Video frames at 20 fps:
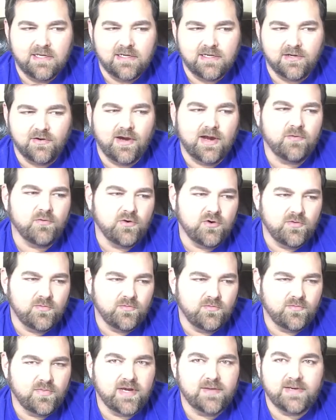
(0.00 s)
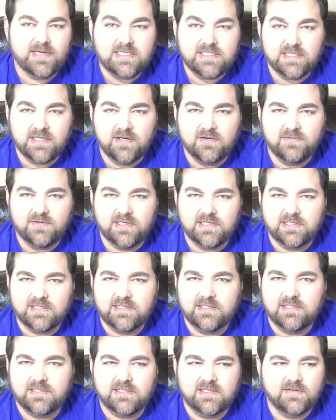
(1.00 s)
I wrote it by myself, and
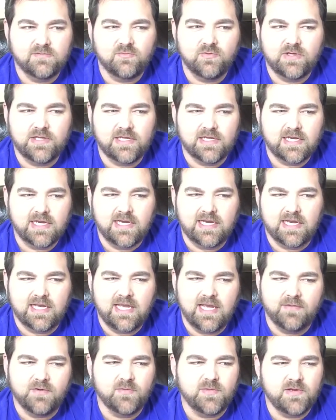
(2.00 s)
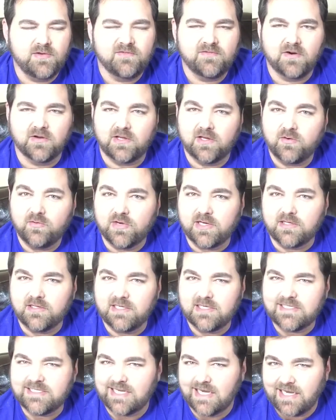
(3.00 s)
one that kind of came to me fairly
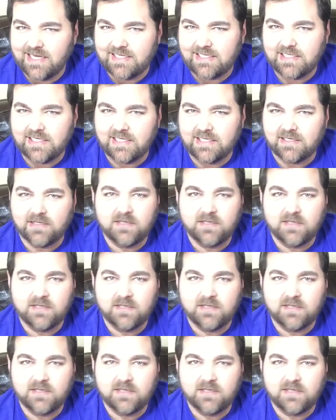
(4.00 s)
quickly as an idea.